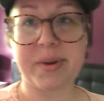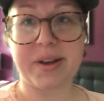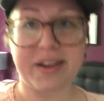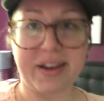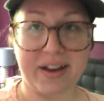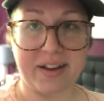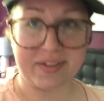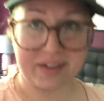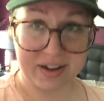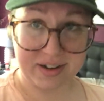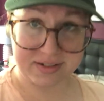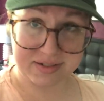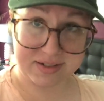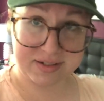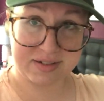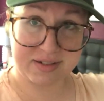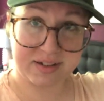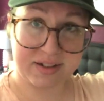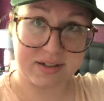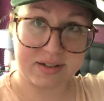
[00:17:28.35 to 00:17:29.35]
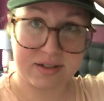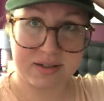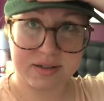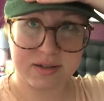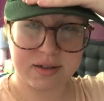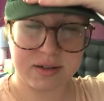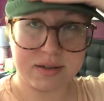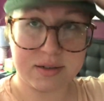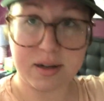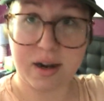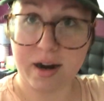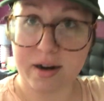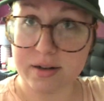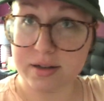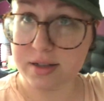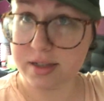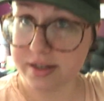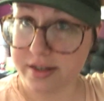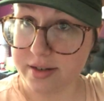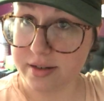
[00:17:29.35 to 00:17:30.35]
But yeah, it's
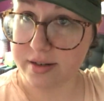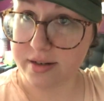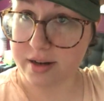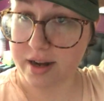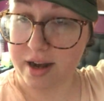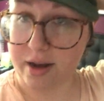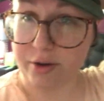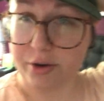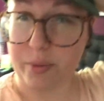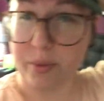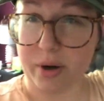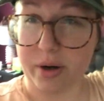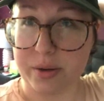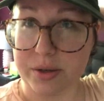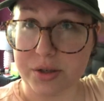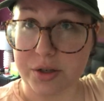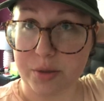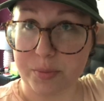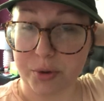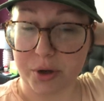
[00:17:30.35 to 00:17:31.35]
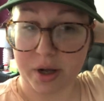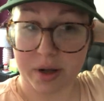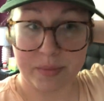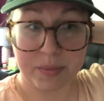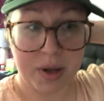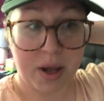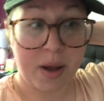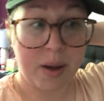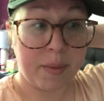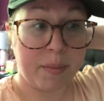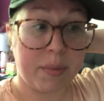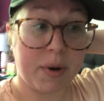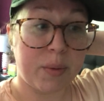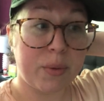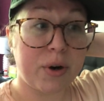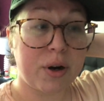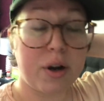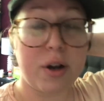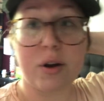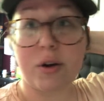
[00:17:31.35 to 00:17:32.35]
entirely how you wanna interpret it. But
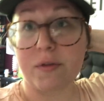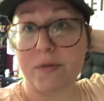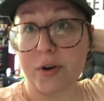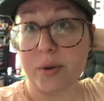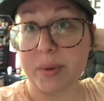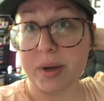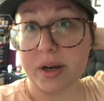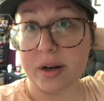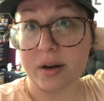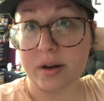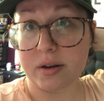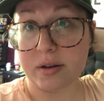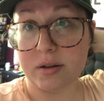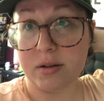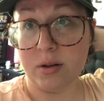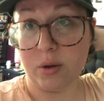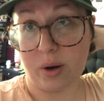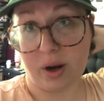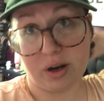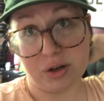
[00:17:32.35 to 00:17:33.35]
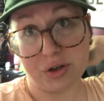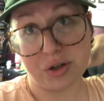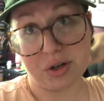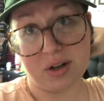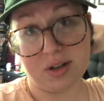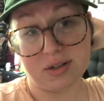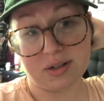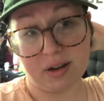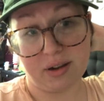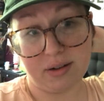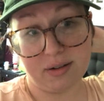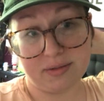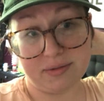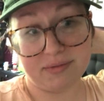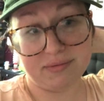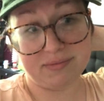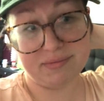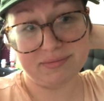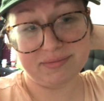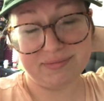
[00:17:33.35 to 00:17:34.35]
we're gonna go Furby location hunting
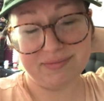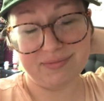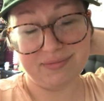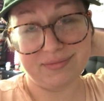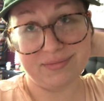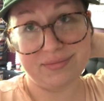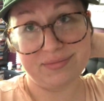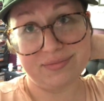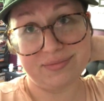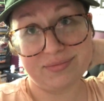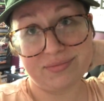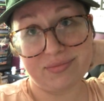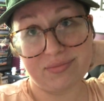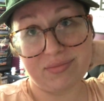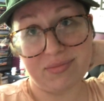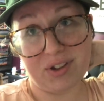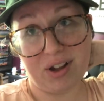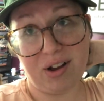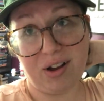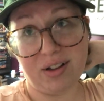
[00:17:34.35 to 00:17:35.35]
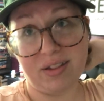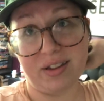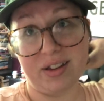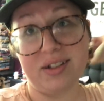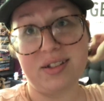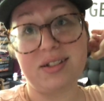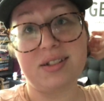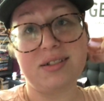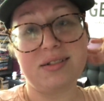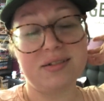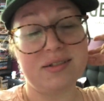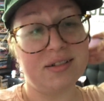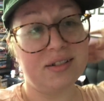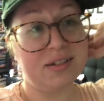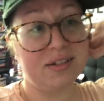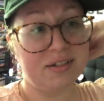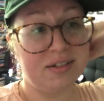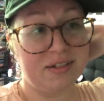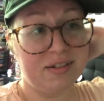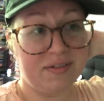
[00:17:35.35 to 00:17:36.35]
on this
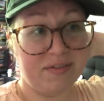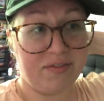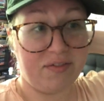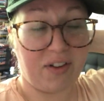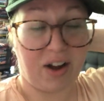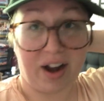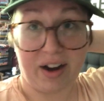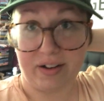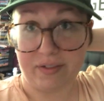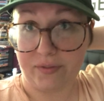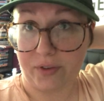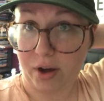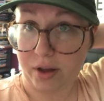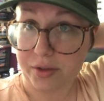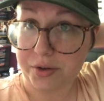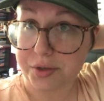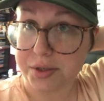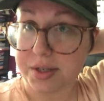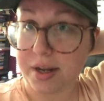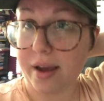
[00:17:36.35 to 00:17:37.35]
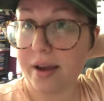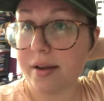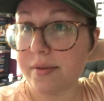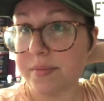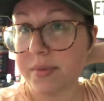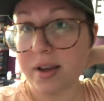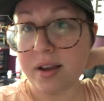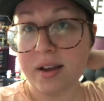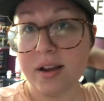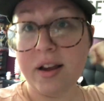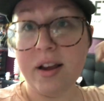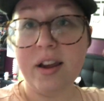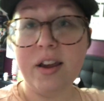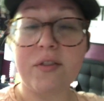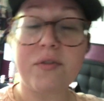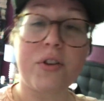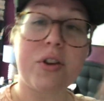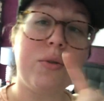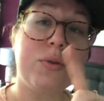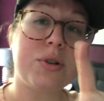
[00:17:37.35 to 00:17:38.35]
fine Father's Day.
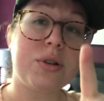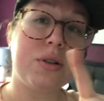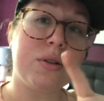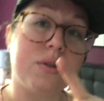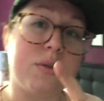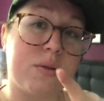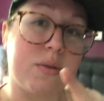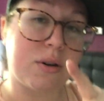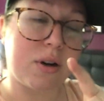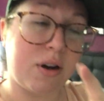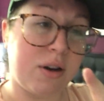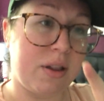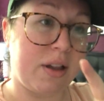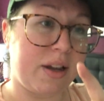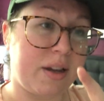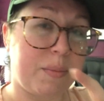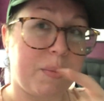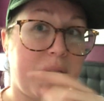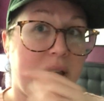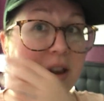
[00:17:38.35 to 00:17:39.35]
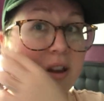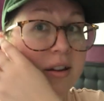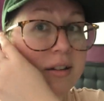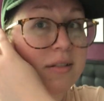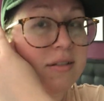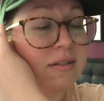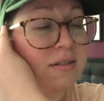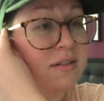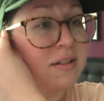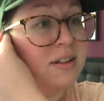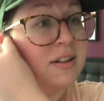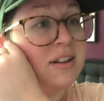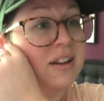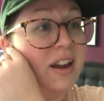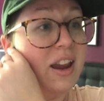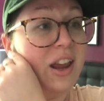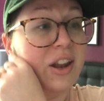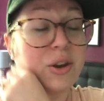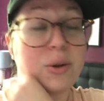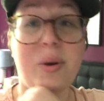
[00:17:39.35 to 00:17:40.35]
If you too are like me
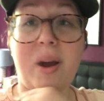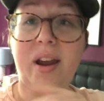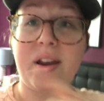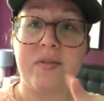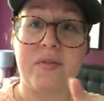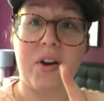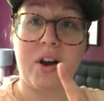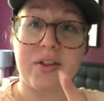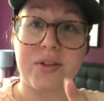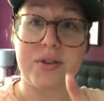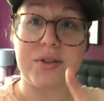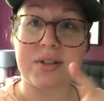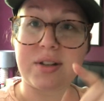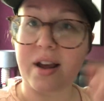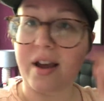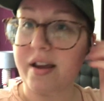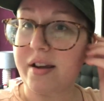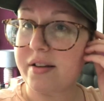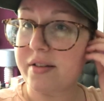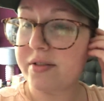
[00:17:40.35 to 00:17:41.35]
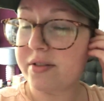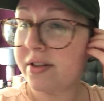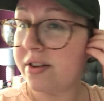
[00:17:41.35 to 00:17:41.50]
and you hate Father's Day,